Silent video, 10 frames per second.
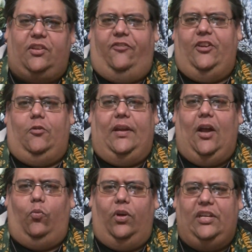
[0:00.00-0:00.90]
to figuring
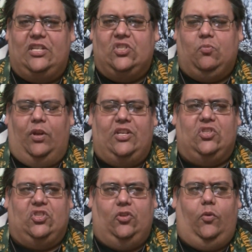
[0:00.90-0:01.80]
out what he's
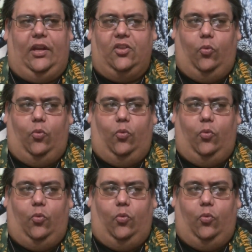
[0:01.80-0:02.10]
doing.